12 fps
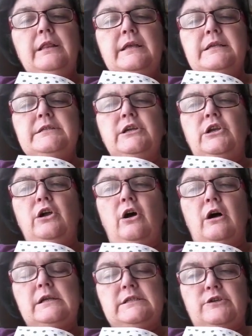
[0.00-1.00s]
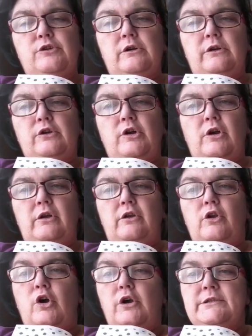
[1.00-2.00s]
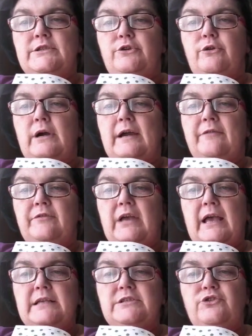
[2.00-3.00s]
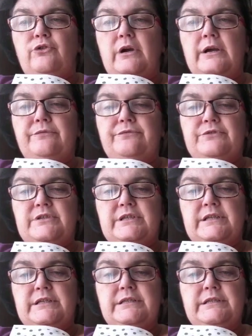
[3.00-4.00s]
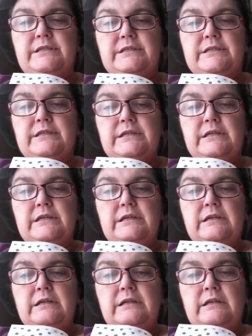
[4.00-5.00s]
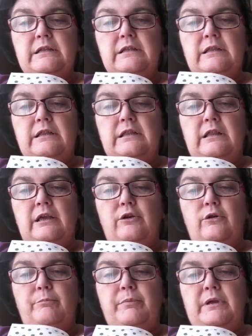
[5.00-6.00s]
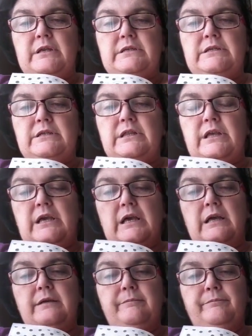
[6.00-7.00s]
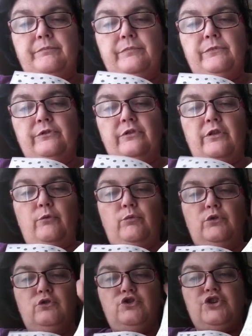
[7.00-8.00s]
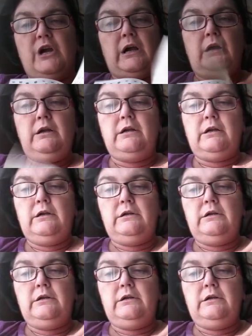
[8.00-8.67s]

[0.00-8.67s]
These are Kaiser, Kaisercraft, Kaisercraft stickers. They're a bit thicker, so they will chunk.